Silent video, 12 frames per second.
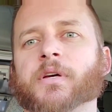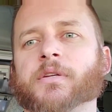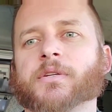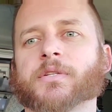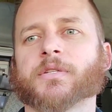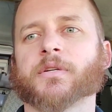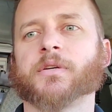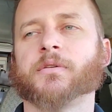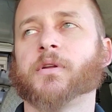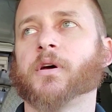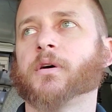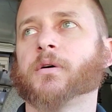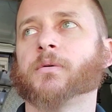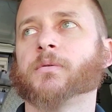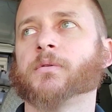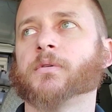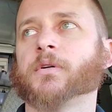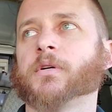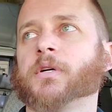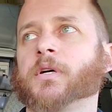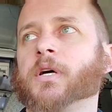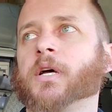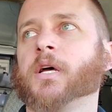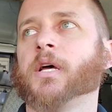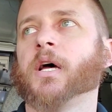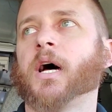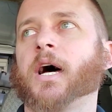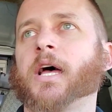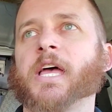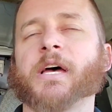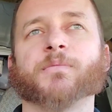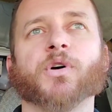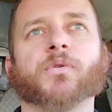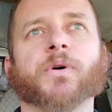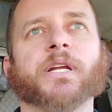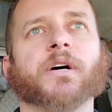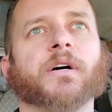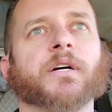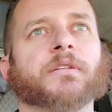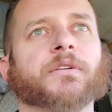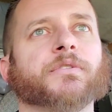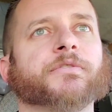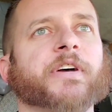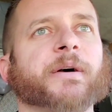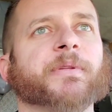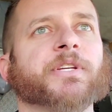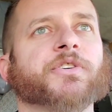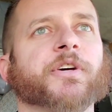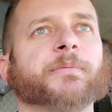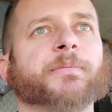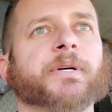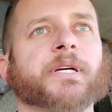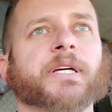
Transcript: Just so you know, I am going on a little family trip,